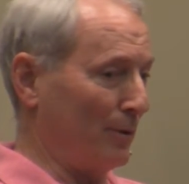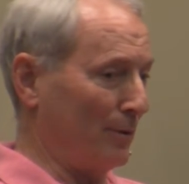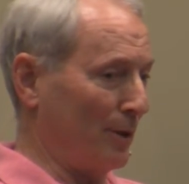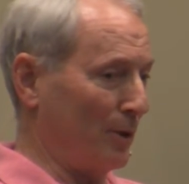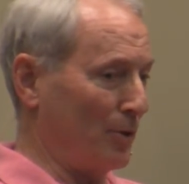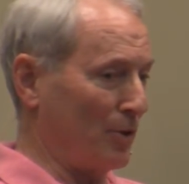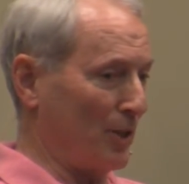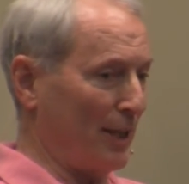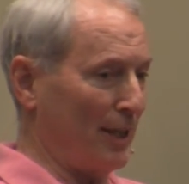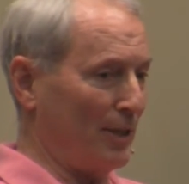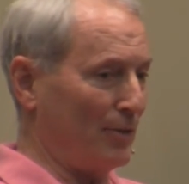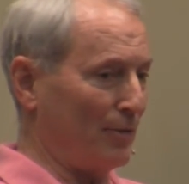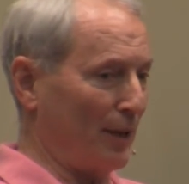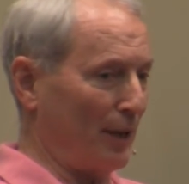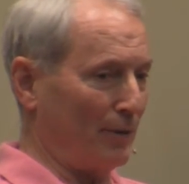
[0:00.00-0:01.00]
those
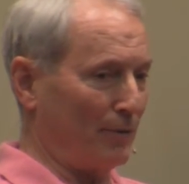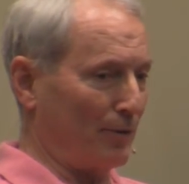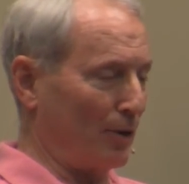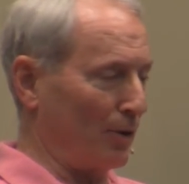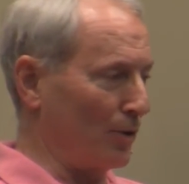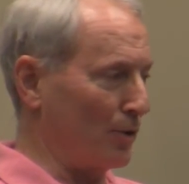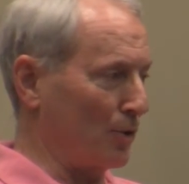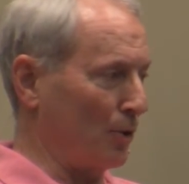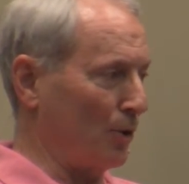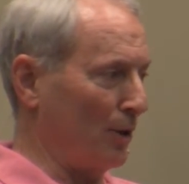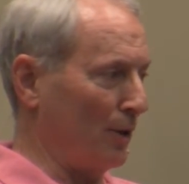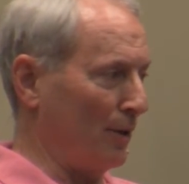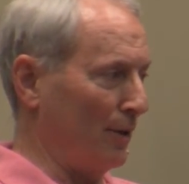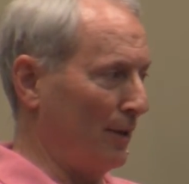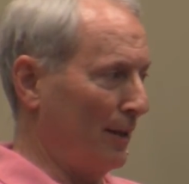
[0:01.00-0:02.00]
seeds find fertile
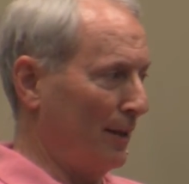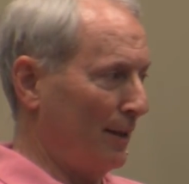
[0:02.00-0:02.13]
soil.